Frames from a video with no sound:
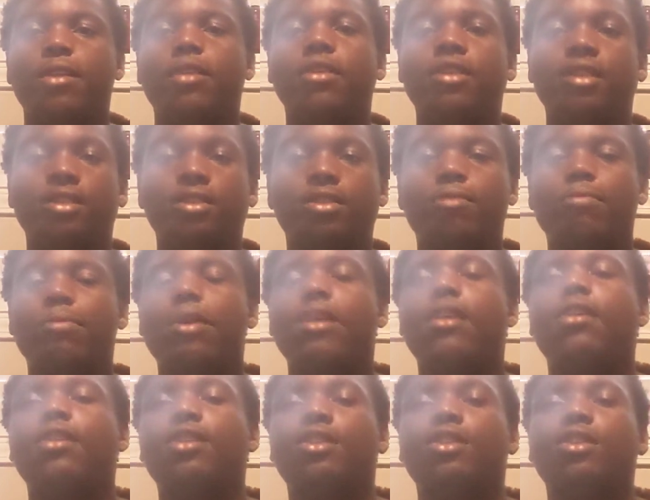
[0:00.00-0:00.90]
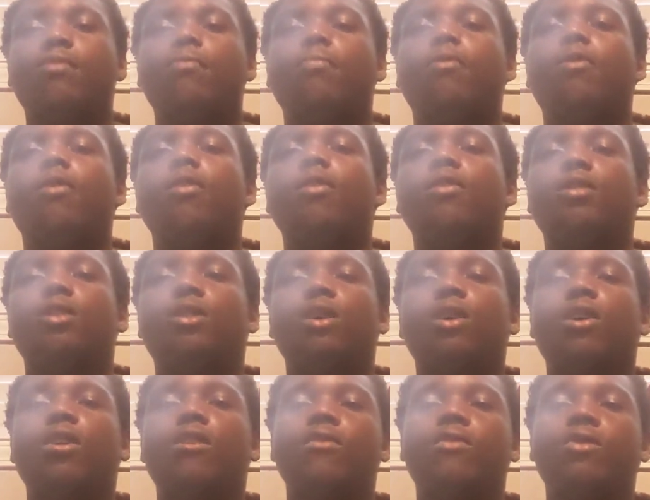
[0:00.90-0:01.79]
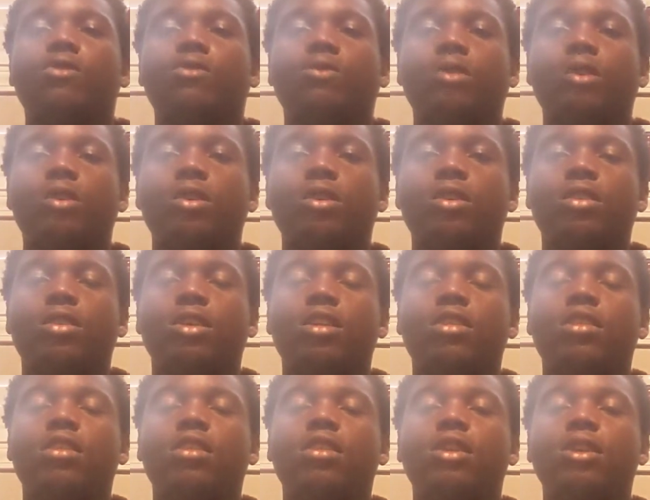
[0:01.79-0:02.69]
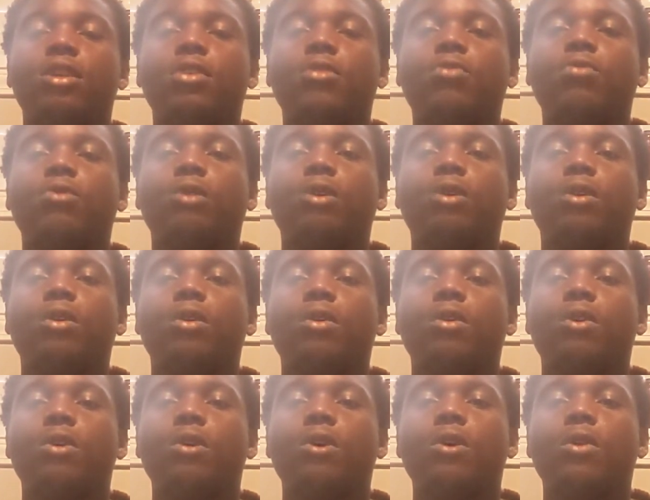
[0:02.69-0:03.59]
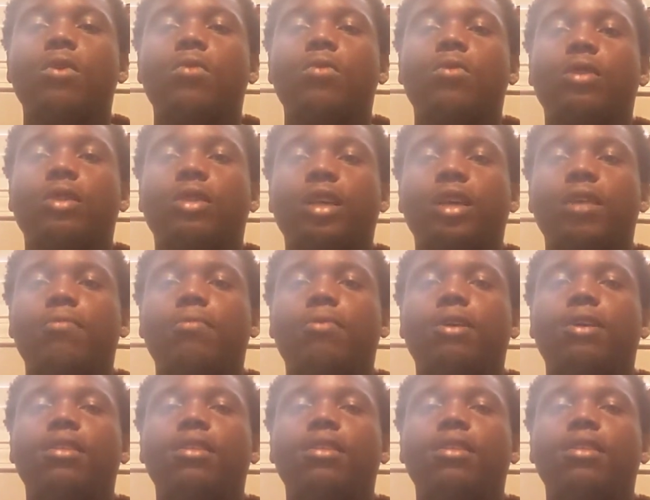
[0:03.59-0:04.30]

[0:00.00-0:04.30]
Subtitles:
And then they're going to be hitting certain parts of the earth as well, such as Israel, which that